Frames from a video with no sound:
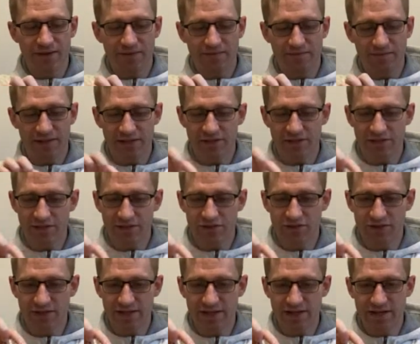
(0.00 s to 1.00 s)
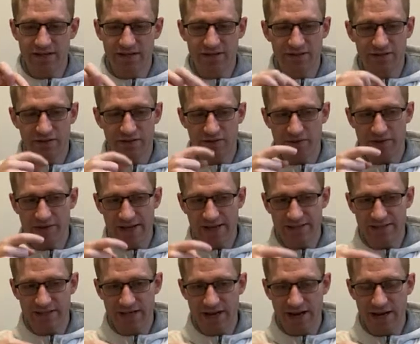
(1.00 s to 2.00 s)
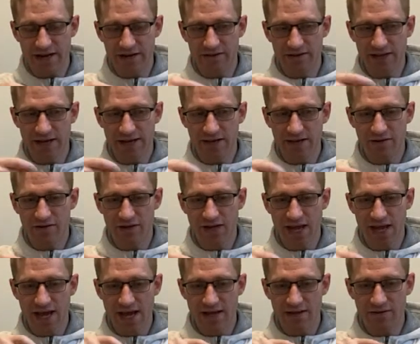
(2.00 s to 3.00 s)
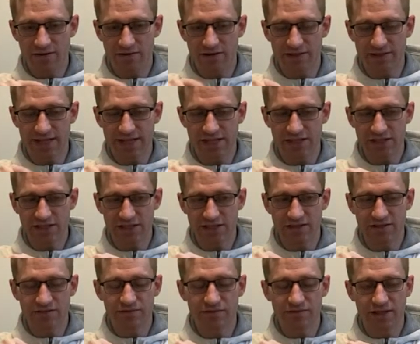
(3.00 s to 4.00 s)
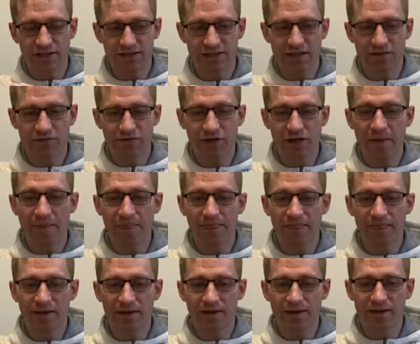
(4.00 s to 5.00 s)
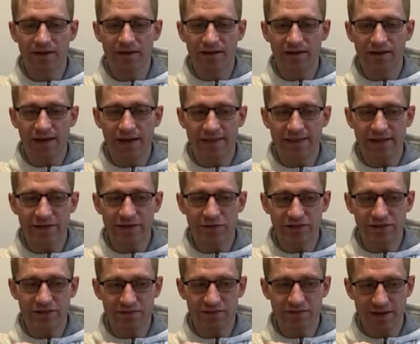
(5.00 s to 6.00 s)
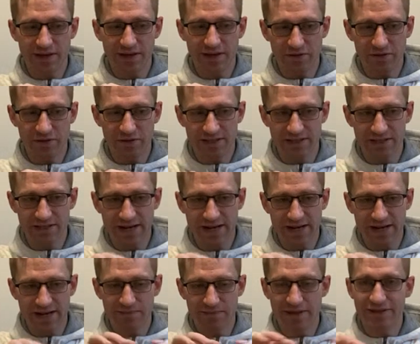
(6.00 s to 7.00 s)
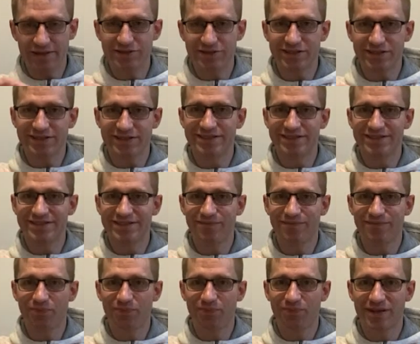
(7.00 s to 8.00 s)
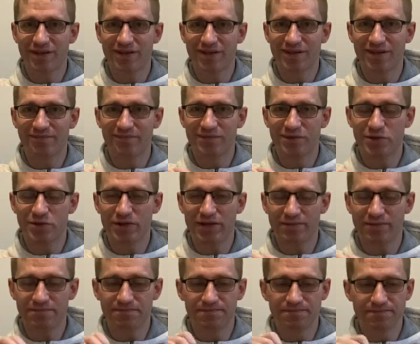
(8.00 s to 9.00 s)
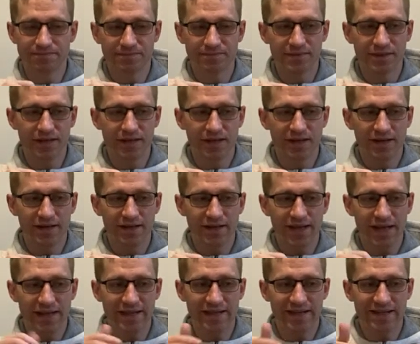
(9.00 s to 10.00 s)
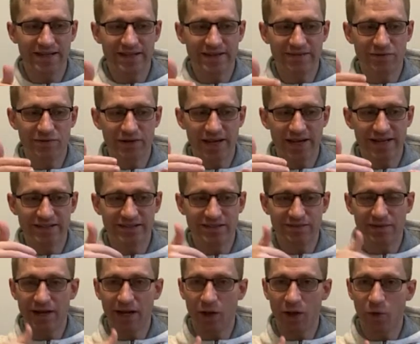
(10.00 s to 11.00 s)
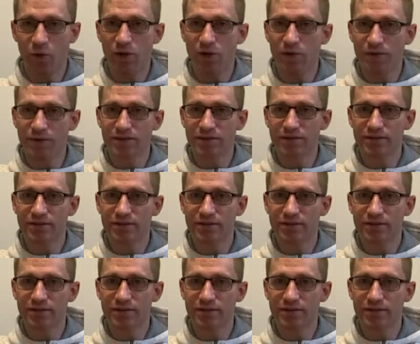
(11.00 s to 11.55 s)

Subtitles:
Measure the string, do the next hairline crack or indentation, etc. And then you just mail those exact dimensions to him, and then he can give you an estimated quote